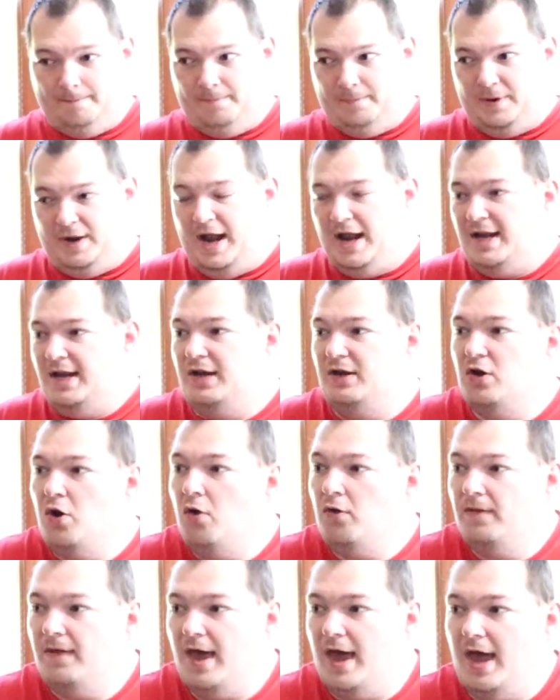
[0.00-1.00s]
But I didn't
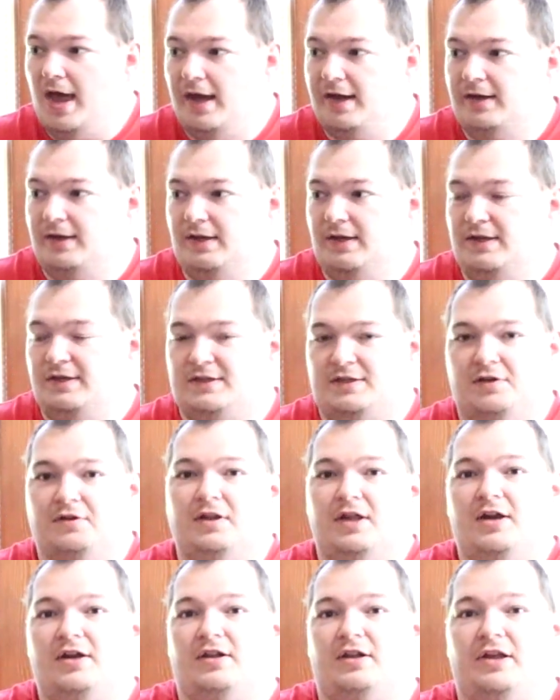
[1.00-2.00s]
know that until
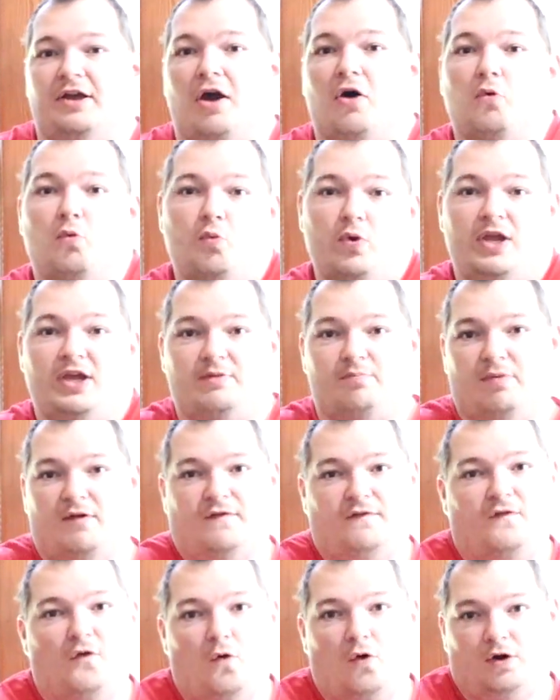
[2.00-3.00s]
literally a week
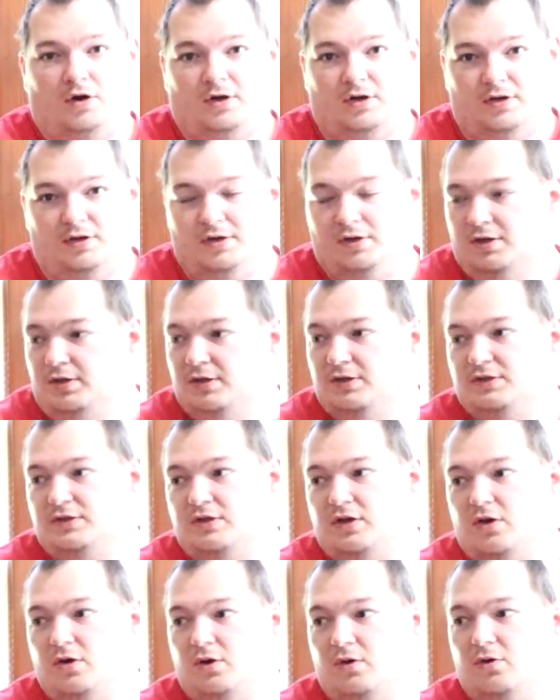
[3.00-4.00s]
before.
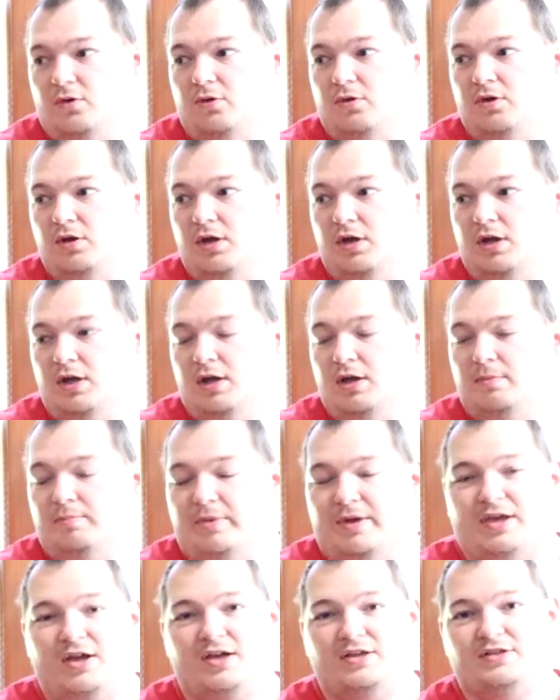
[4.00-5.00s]
So
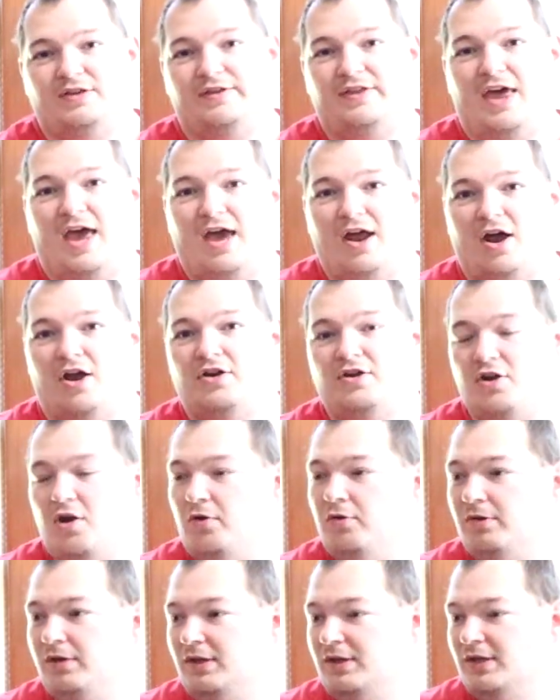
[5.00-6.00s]
because of that
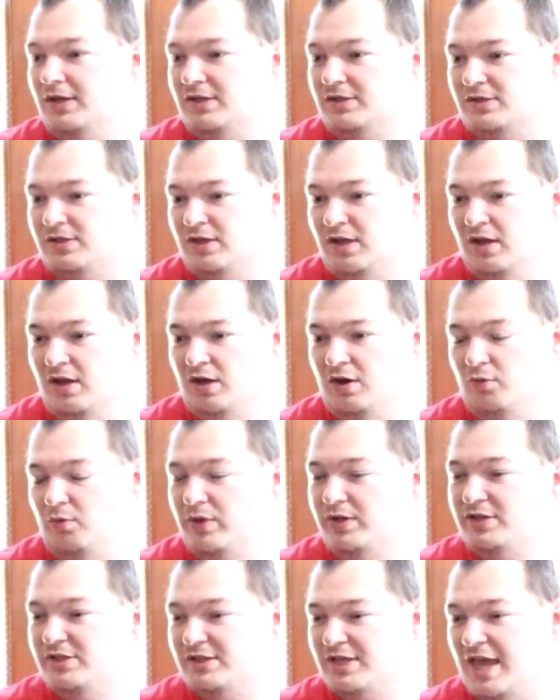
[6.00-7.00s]
unknowingness,
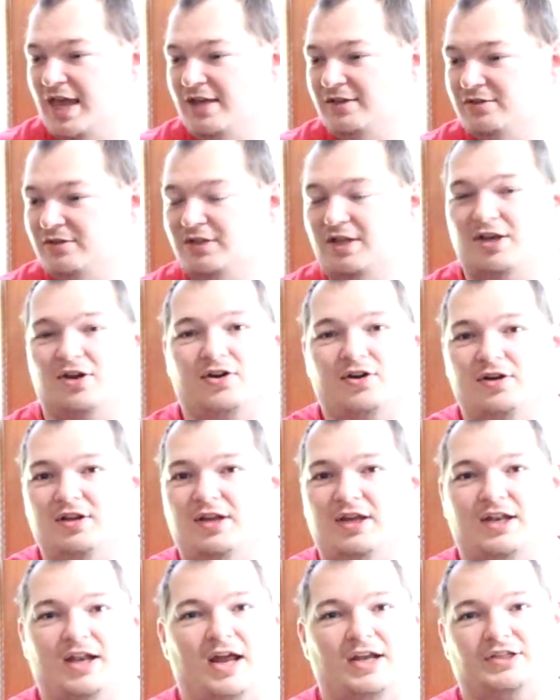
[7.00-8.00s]
we just canceled it
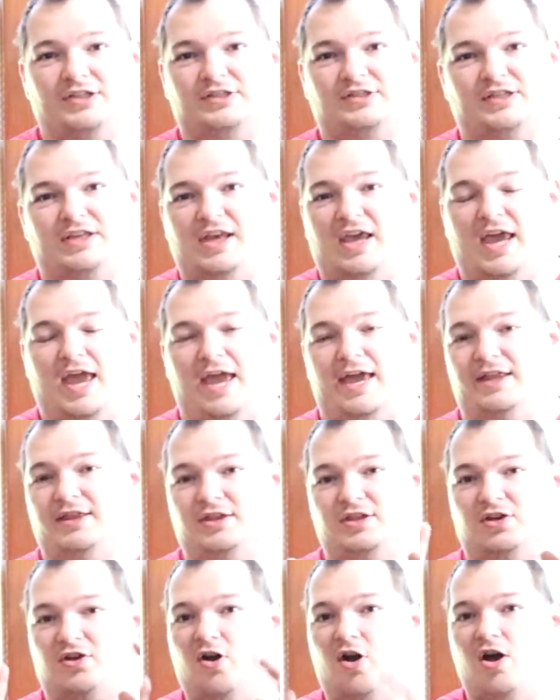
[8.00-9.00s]
early, and I just ate
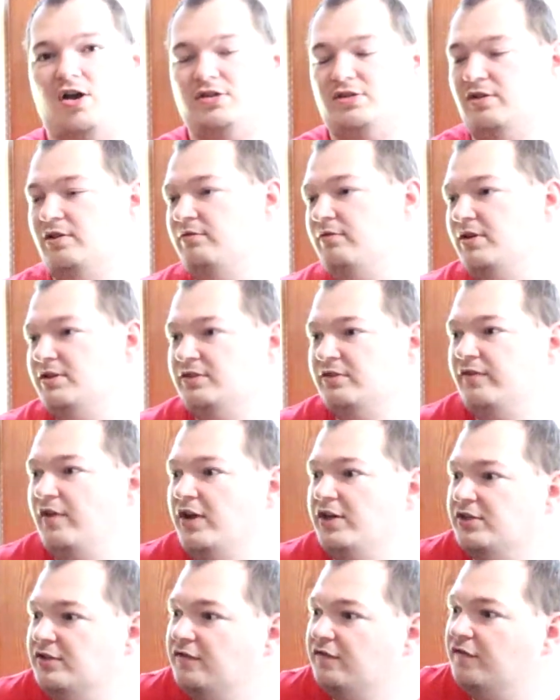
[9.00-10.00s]
the cost of the
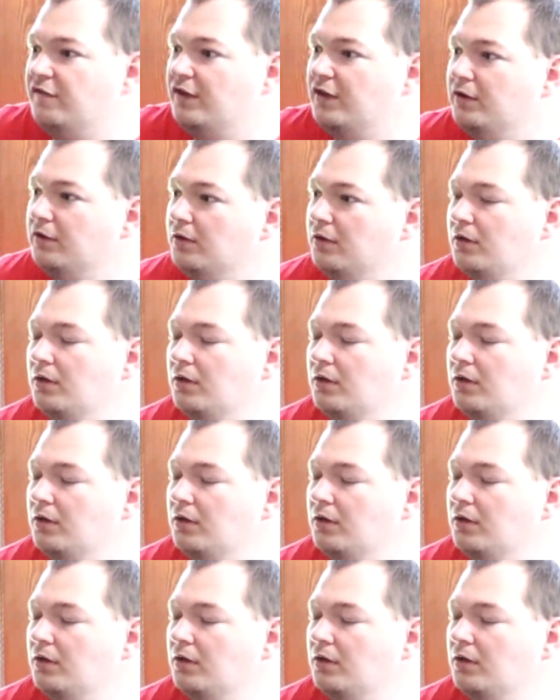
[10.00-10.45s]
reservation fee.